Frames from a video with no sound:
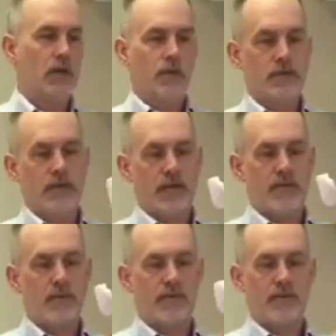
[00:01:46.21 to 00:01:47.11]
we take them
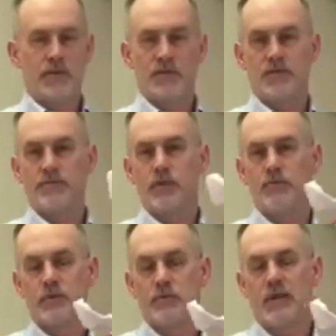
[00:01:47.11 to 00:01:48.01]
through a series of
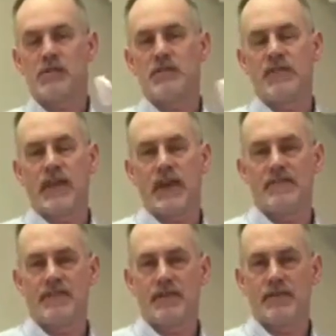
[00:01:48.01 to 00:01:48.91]
movements, especially if they have
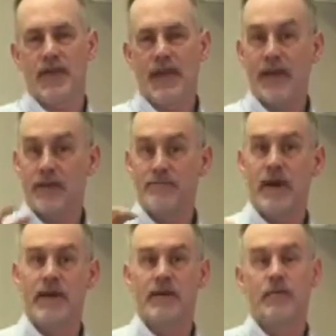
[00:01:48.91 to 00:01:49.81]
the headache or
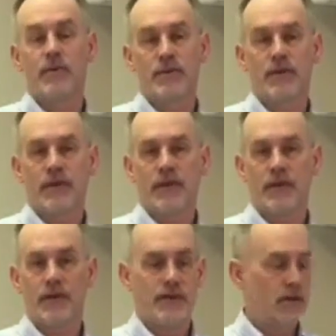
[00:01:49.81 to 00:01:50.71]
migraine when they're here.